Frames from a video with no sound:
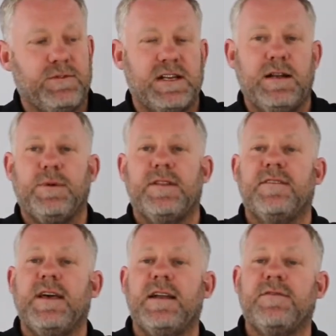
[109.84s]
with a clip on the
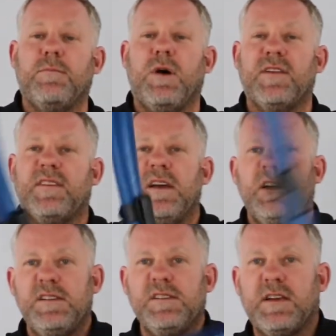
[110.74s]
side of the mask.
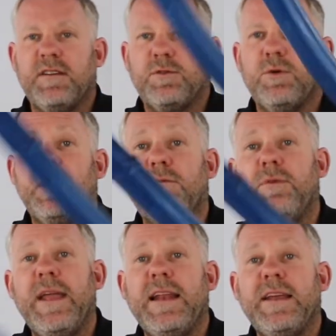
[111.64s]
Just overall a
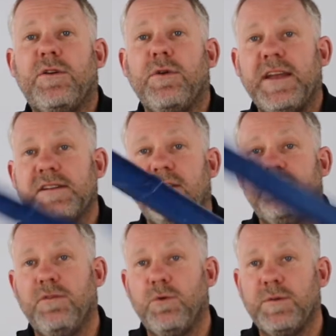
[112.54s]
really great,
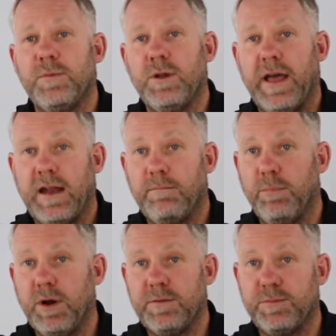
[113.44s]
affordable and
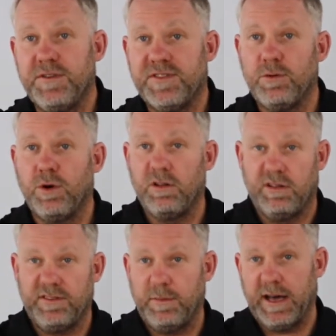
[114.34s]
bulletproof snorkel.
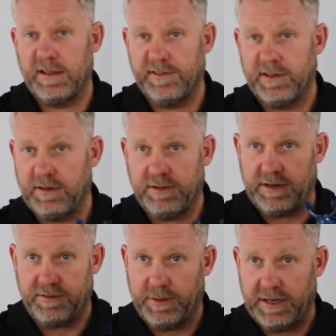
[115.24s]
If you buy this, you're never going
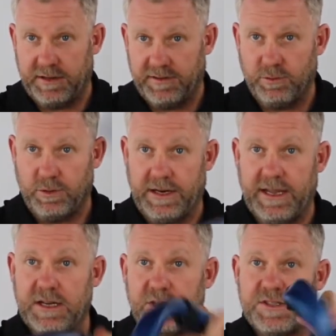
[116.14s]
to have to buy another snorkel
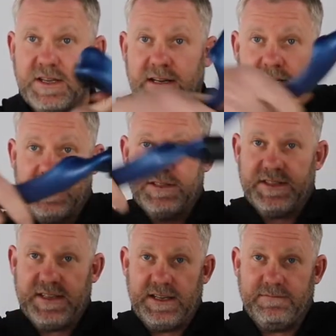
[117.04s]
again, because as you
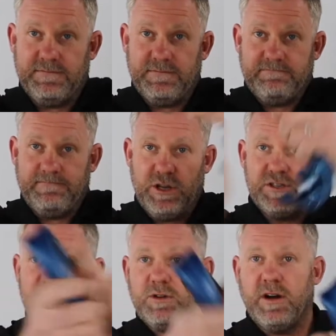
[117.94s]
see, you
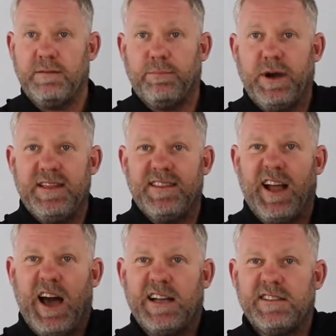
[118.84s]
just can't break the
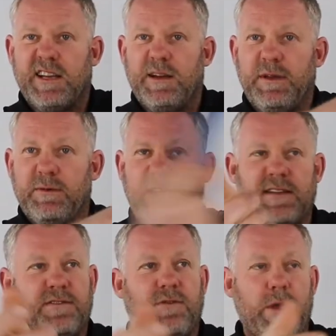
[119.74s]
guy. It's going to be with
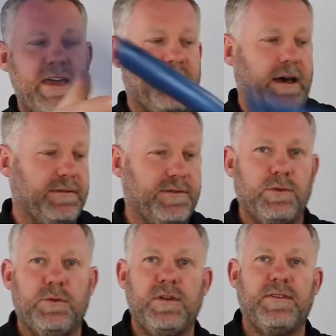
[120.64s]
us forever.
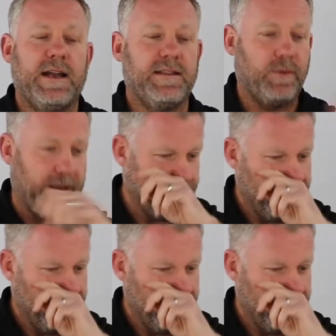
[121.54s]
So we'll move that out the way.